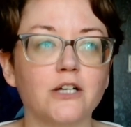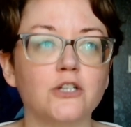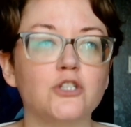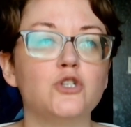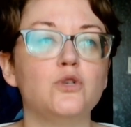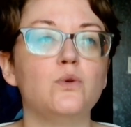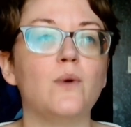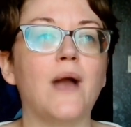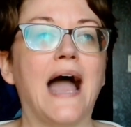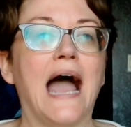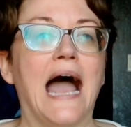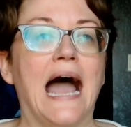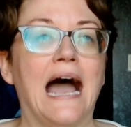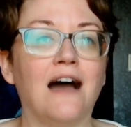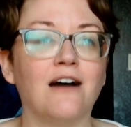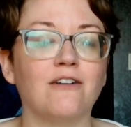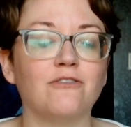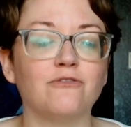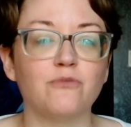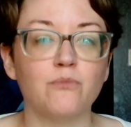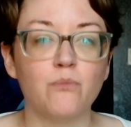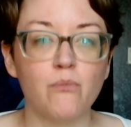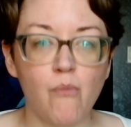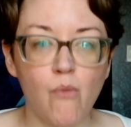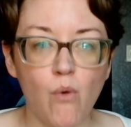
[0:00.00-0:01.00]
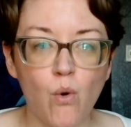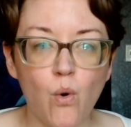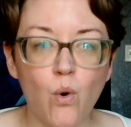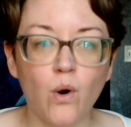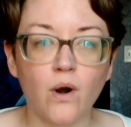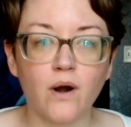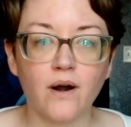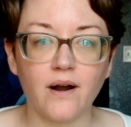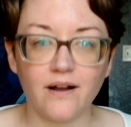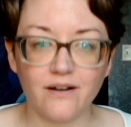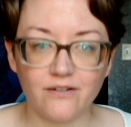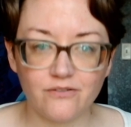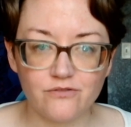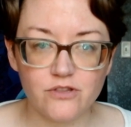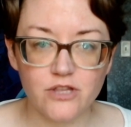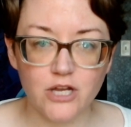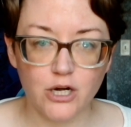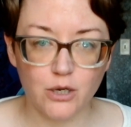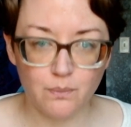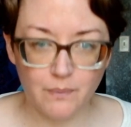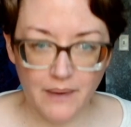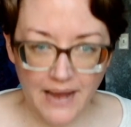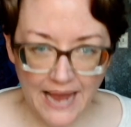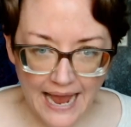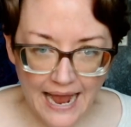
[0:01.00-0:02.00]
to have more of their
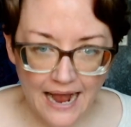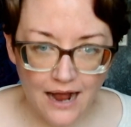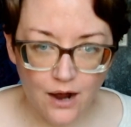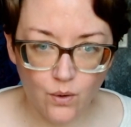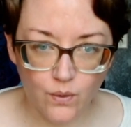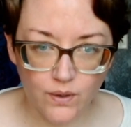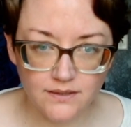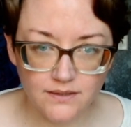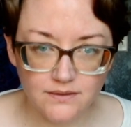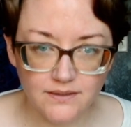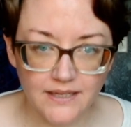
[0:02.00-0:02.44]
power.